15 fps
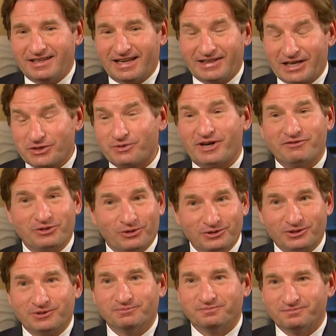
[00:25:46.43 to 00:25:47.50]
And that's what I told
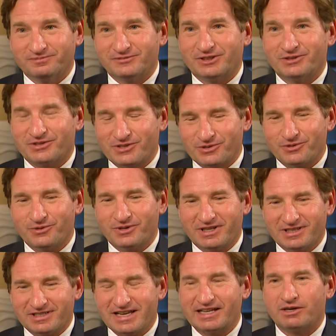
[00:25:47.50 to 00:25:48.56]
her, you know, to
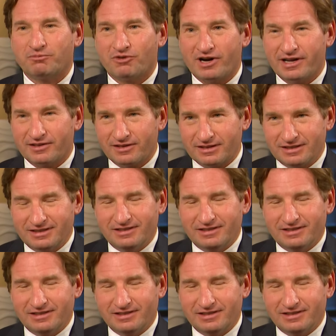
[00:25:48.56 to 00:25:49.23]
uh, take a breath,